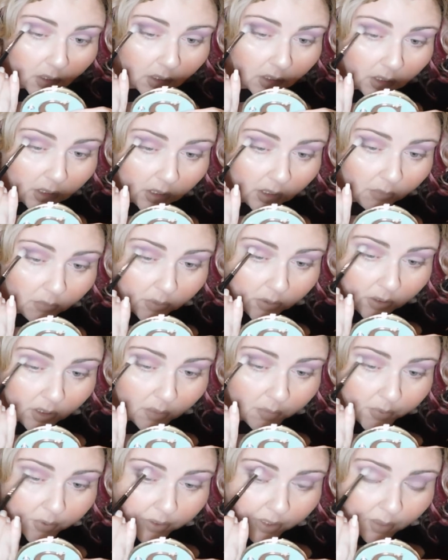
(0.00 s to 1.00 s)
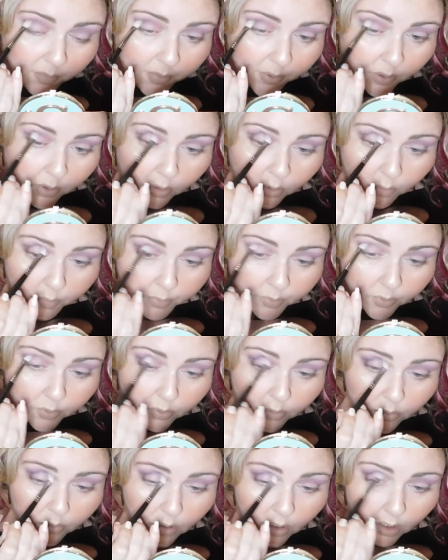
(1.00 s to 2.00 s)
a really pretty
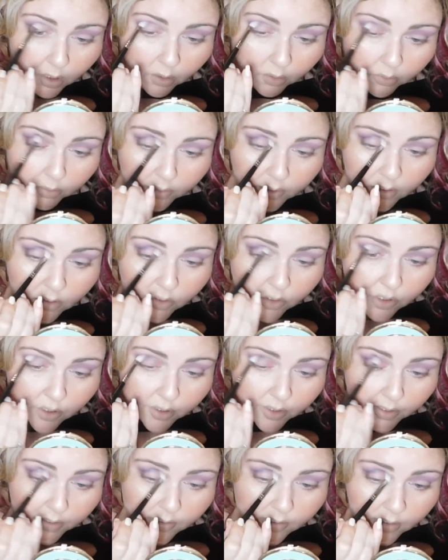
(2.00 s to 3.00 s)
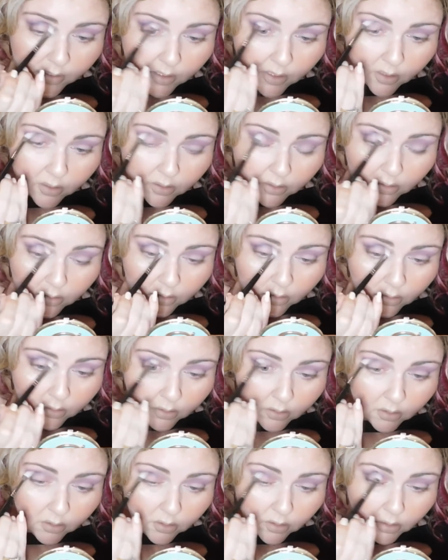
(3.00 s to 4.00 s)
purple. Uh-oh, I didn't show you guys the color.
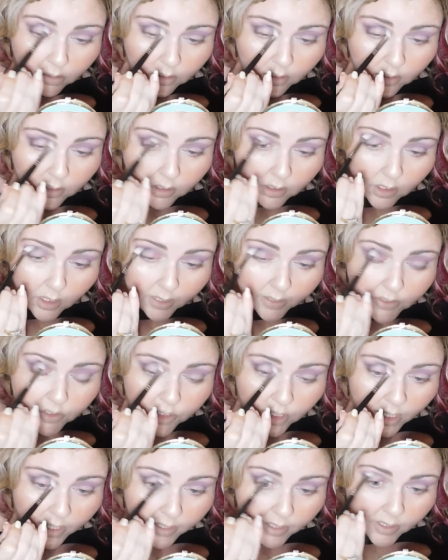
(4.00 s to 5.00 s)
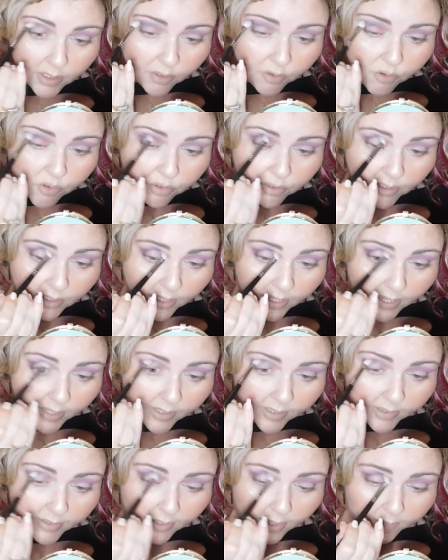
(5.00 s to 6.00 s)
I try to usually
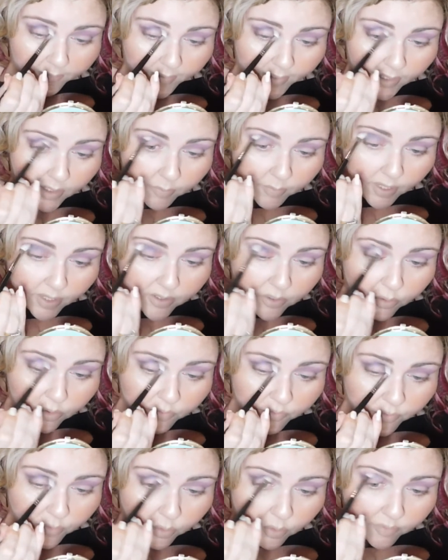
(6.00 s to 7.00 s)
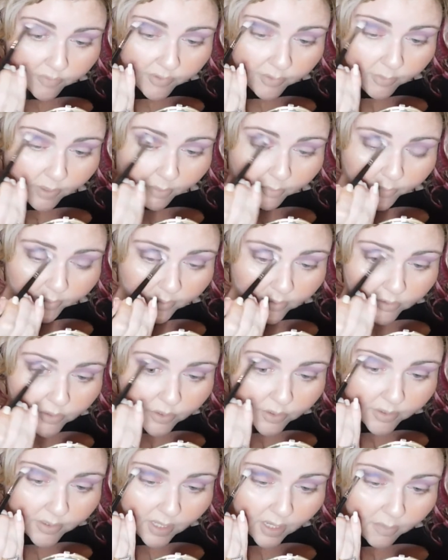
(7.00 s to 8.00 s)
edit and add that in. And when I do the full review, I will do
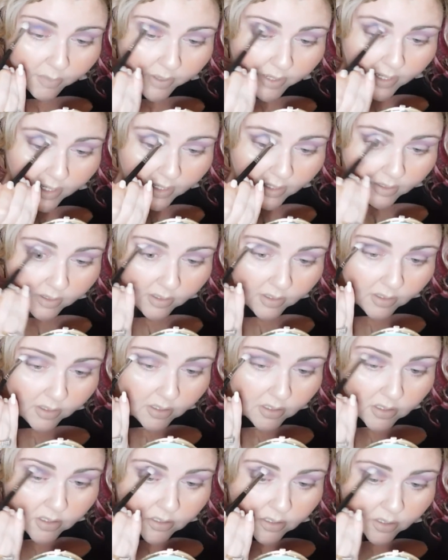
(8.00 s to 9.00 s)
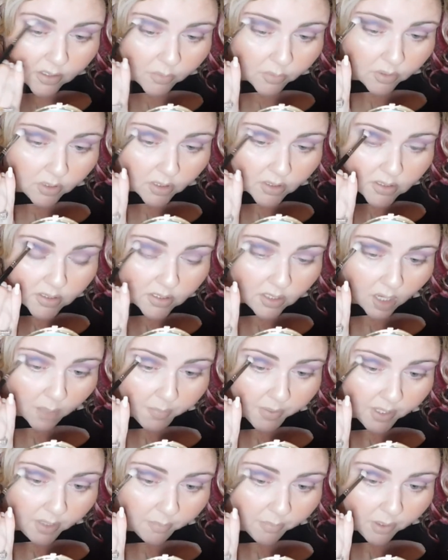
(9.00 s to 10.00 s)
it that way so that we're not
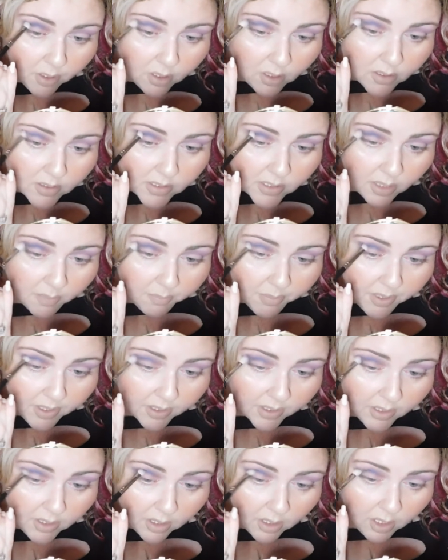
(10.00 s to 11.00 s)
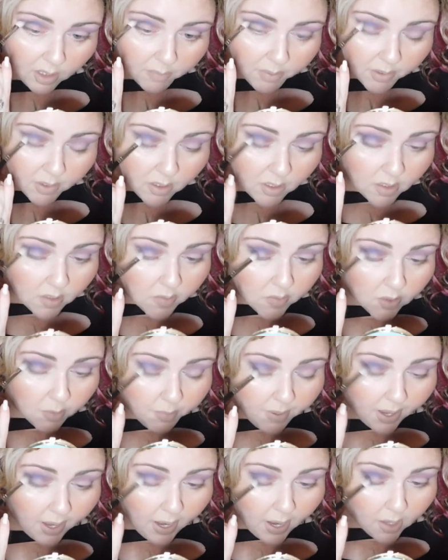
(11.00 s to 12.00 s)
stopping and pausing and picking up the
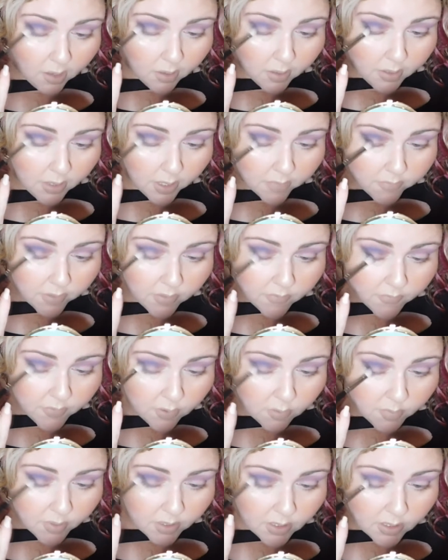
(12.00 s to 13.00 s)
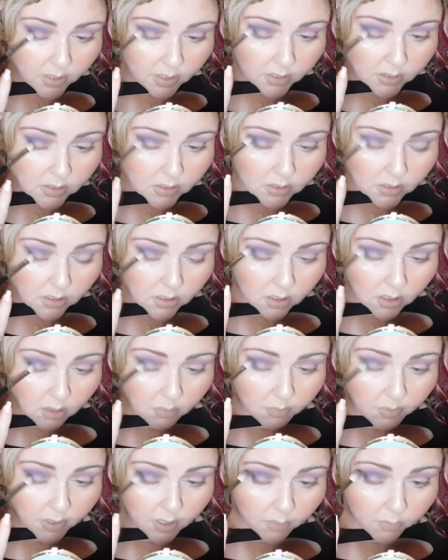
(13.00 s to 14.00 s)
palette every few minutes.
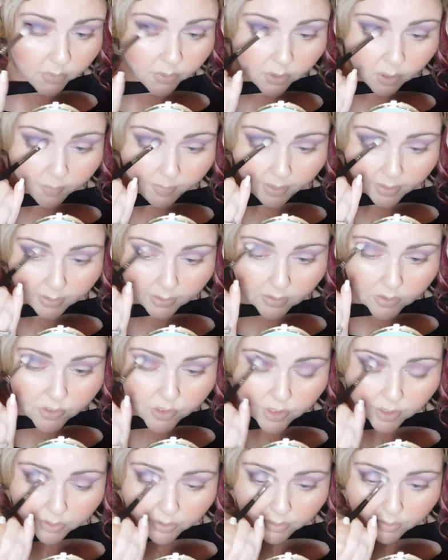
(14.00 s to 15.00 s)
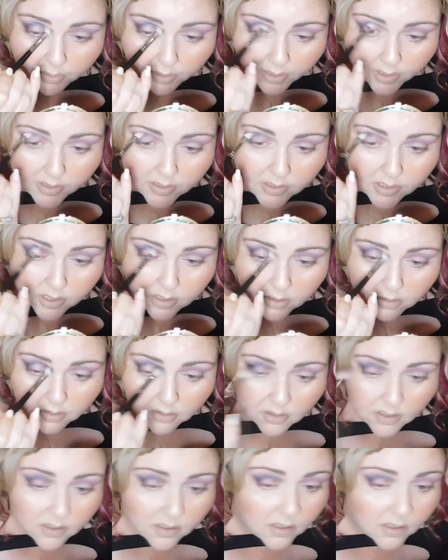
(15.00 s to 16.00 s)
But I will go back and show you guys this